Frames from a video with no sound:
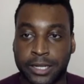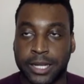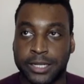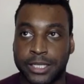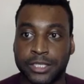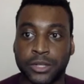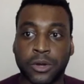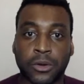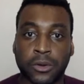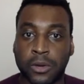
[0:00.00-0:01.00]
ditch the
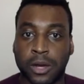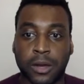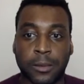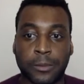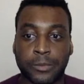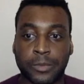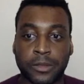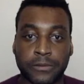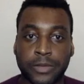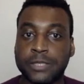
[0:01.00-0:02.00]
whole
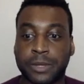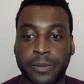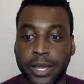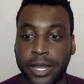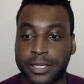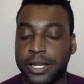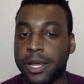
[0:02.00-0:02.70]
Facebook page?